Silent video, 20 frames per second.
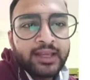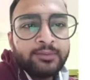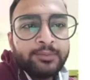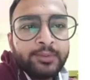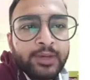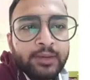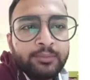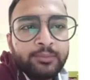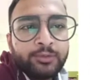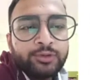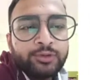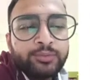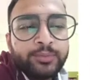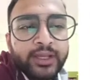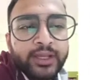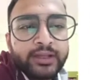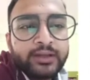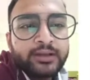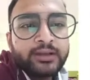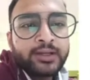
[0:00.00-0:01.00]
him to
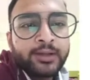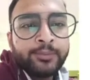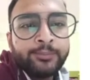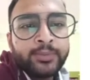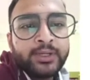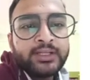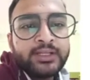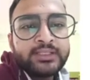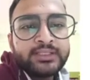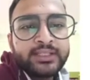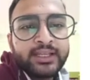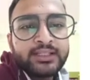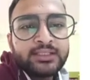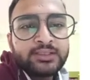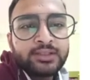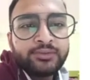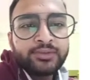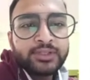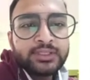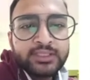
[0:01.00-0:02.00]
make a complete
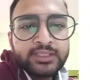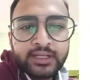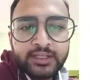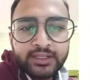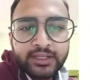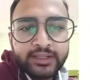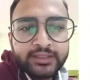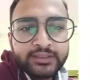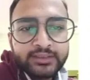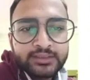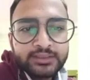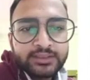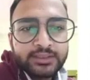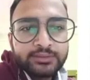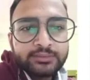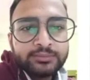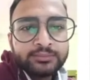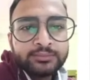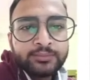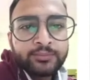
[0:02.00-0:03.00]
sense of a sentence.
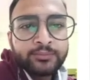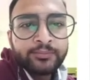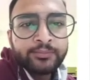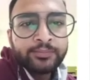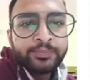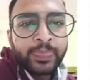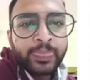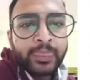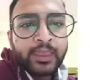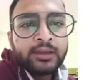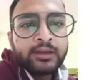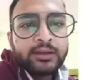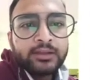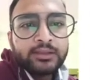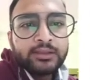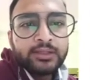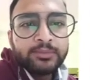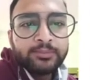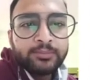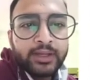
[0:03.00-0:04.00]

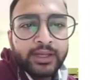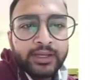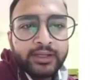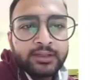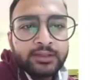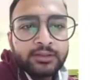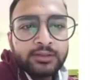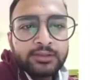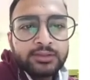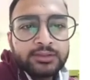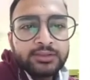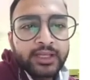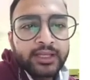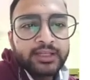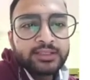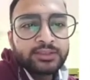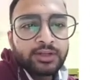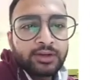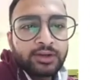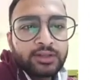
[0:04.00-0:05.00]
The main clause
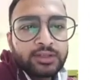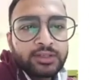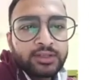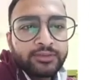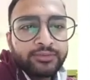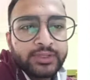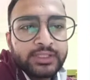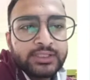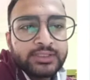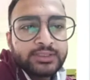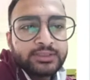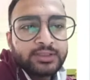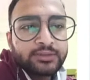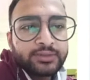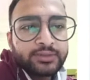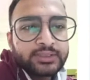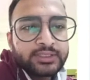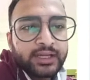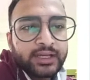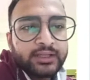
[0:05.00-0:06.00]
has all the features
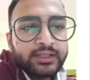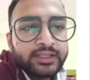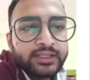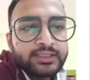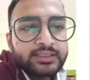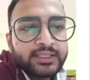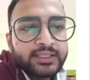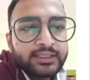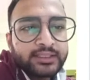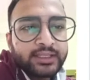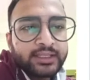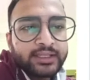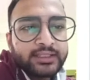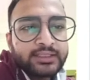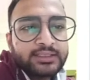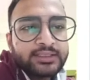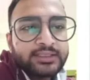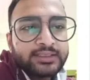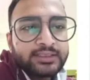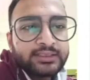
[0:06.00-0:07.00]
of a sentence and
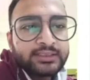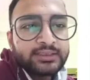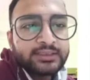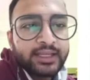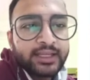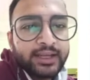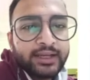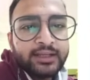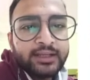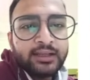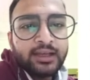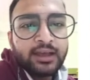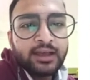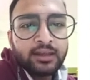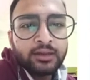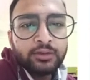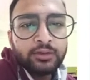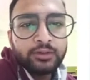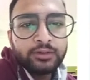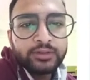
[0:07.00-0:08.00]
can stand
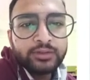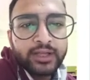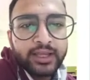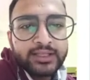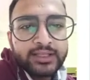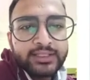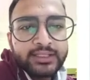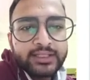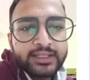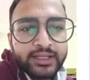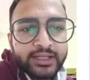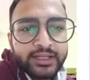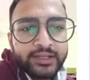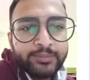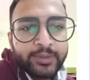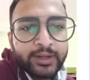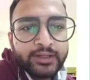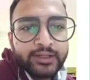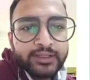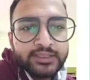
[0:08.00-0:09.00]
alone as an
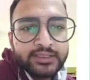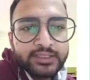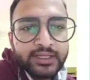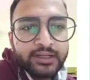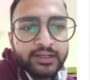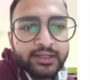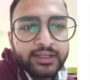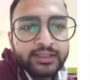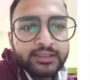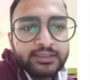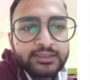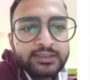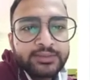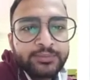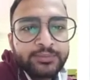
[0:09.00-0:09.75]
independent sentence.